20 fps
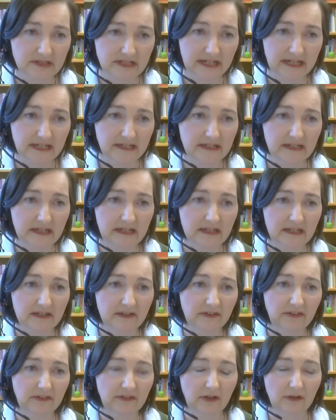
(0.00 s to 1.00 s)
10
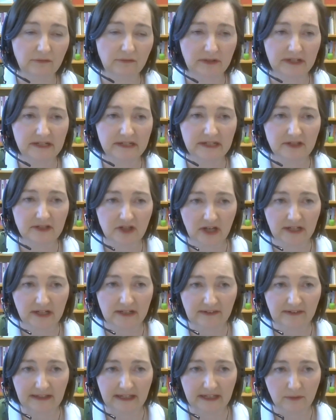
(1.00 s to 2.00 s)
years of reading
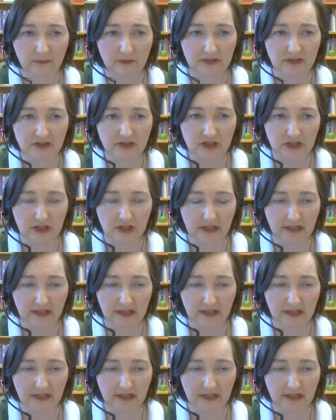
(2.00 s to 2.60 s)
Chinese language